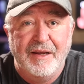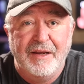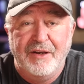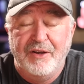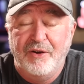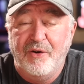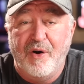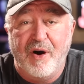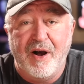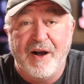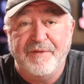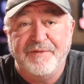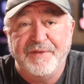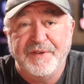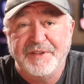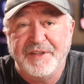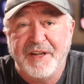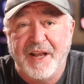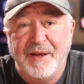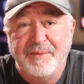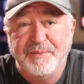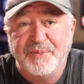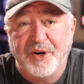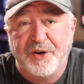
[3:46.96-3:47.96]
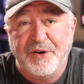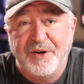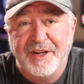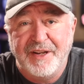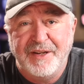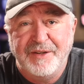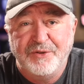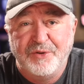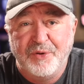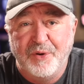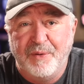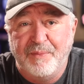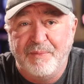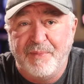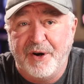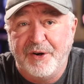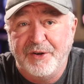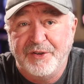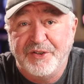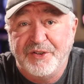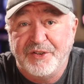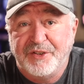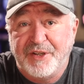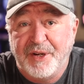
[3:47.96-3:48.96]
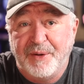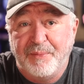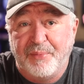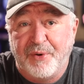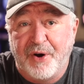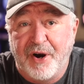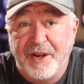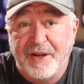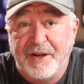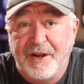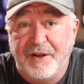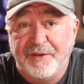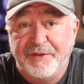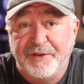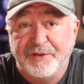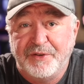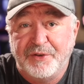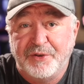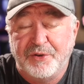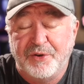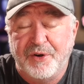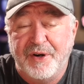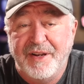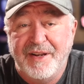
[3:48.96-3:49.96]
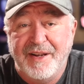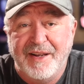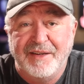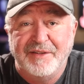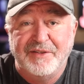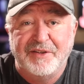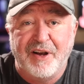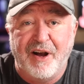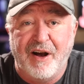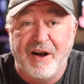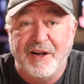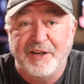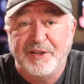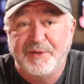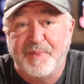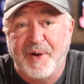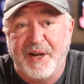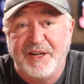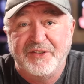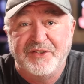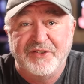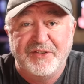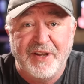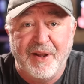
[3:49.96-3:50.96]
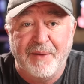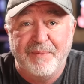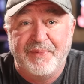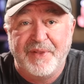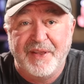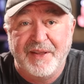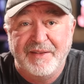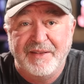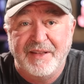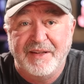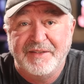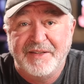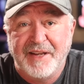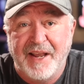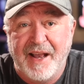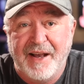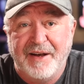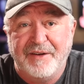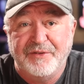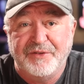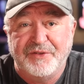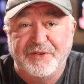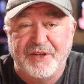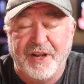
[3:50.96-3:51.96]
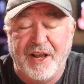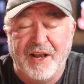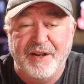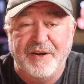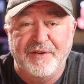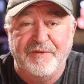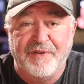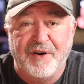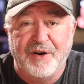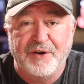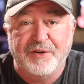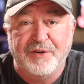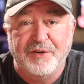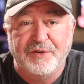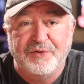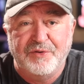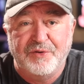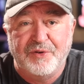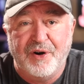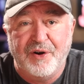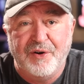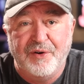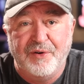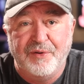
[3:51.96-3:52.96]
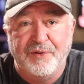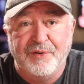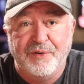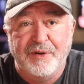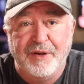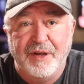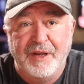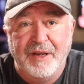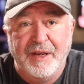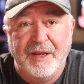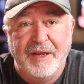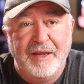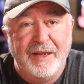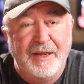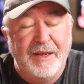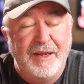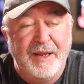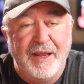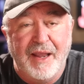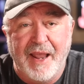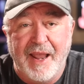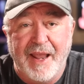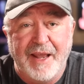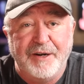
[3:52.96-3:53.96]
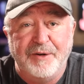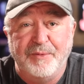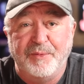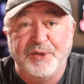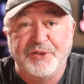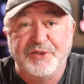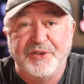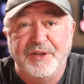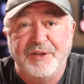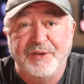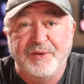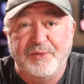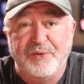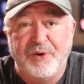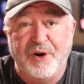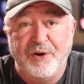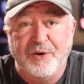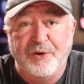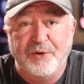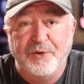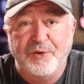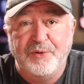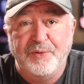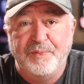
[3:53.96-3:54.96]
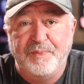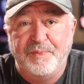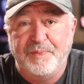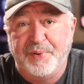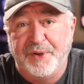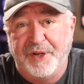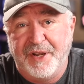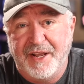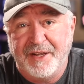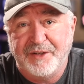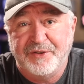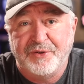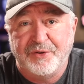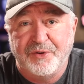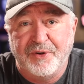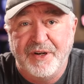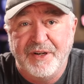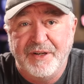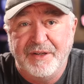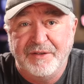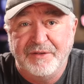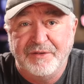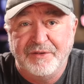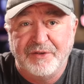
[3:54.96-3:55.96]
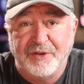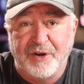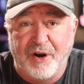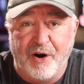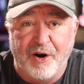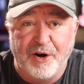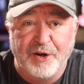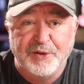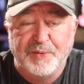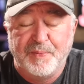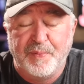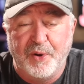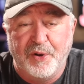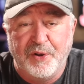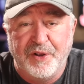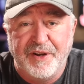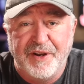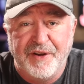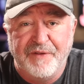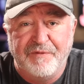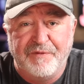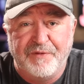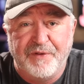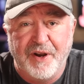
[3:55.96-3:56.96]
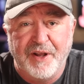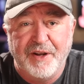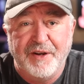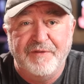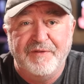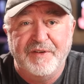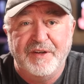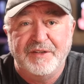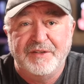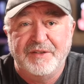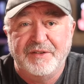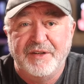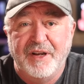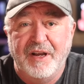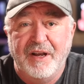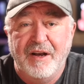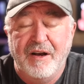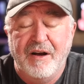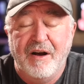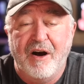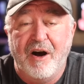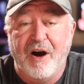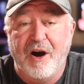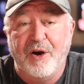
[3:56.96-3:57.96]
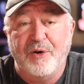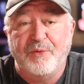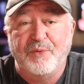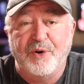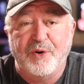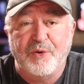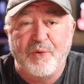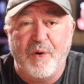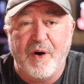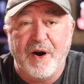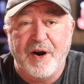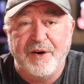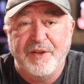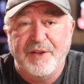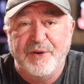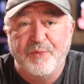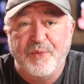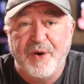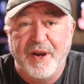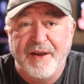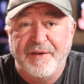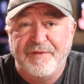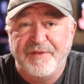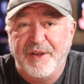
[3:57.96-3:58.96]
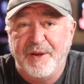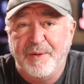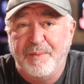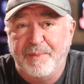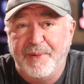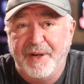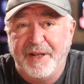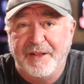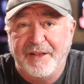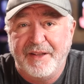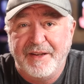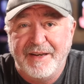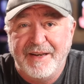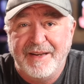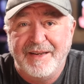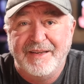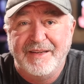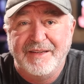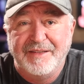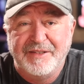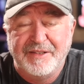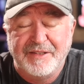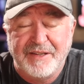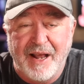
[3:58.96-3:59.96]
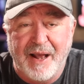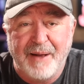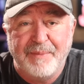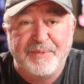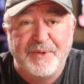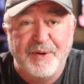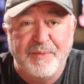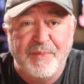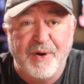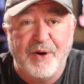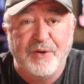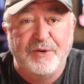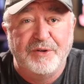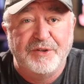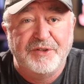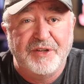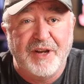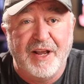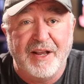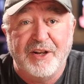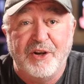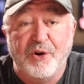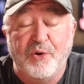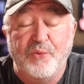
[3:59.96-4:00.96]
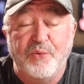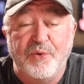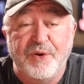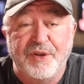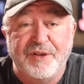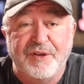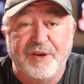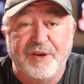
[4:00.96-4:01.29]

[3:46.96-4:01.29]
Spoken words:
Oftentimes our need to emergency brake on the street is caused by something that's outside of our control. Animals in the road, pedestrians, cars pulling in front of us, all require that we have the ability to stop the motorcycle with